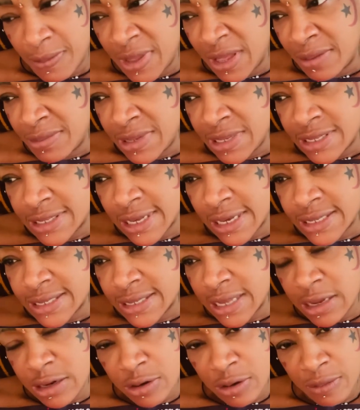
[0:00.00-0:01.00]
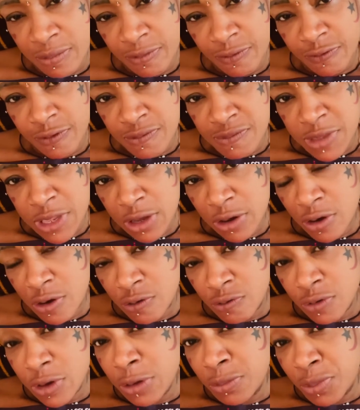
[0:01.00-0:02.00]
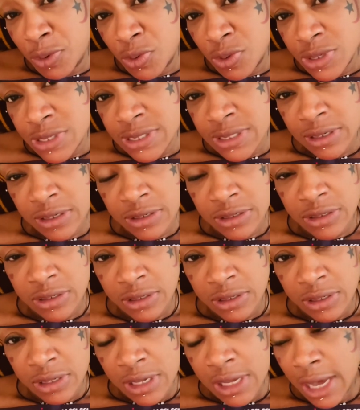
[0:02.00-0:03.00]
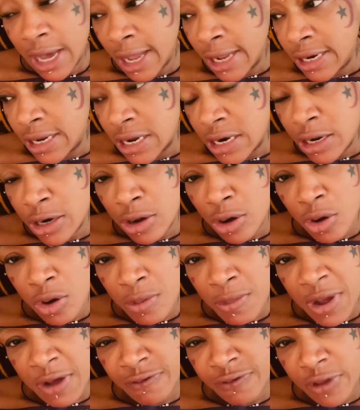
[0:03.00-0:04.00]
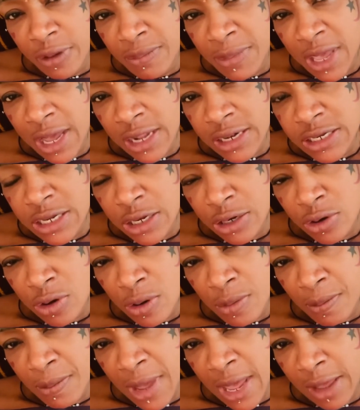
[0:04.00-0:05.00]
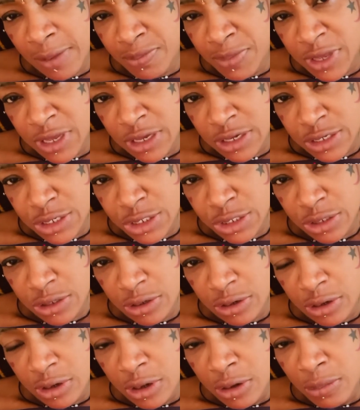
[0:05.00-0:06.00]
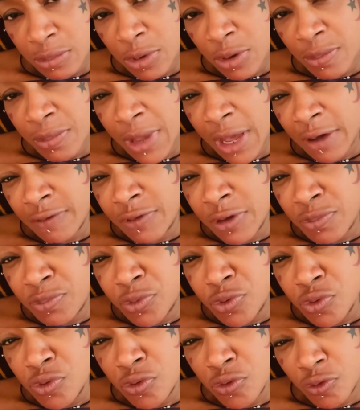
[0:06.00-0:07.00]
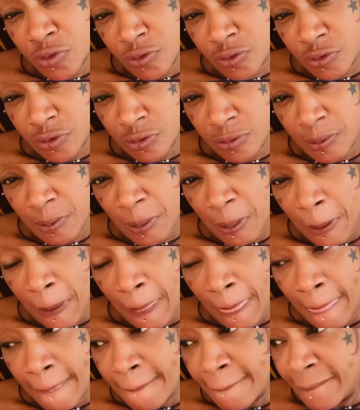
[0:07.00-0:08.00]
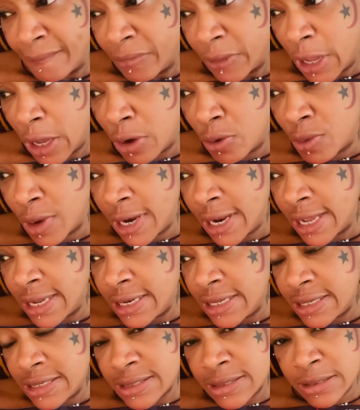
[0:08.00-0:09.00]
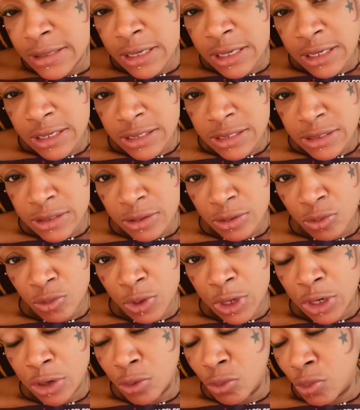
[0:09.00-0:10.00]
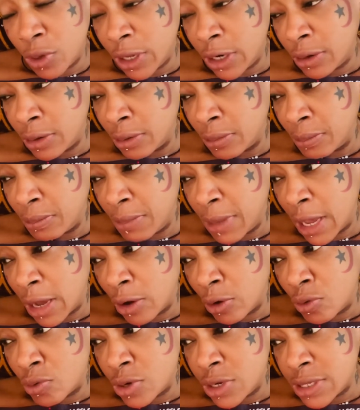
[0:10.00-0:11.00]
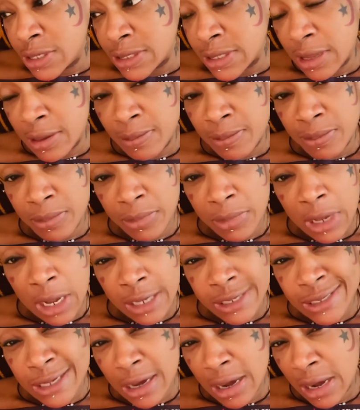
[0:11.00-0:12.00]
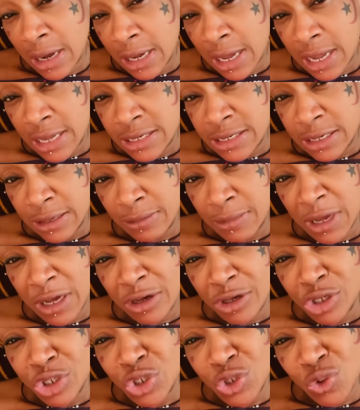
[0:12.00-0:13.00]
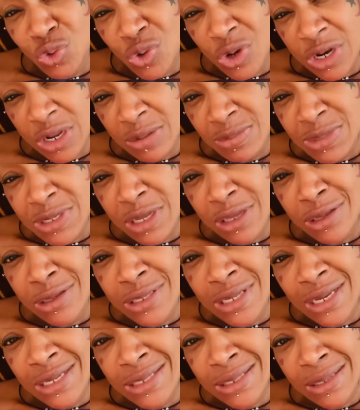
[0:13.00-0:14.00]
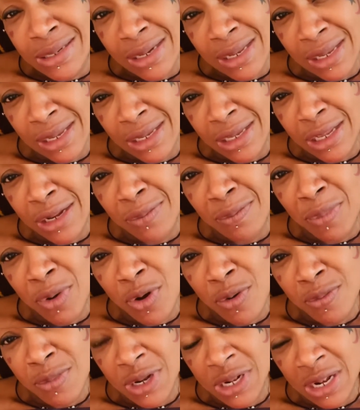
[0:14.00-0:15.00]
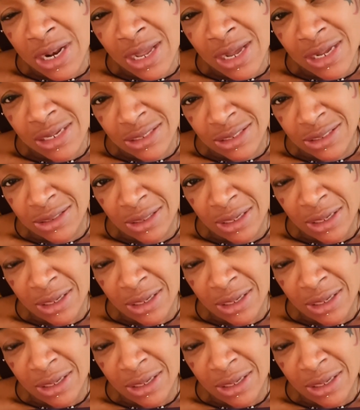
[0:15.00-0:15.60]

Maybe it's a setup for me go repost it and then it'll come after me and take down my page. But me have the proof. And one of these days when me and goodies them a talk and thing, me go show them say he's a sneaking bomberclot.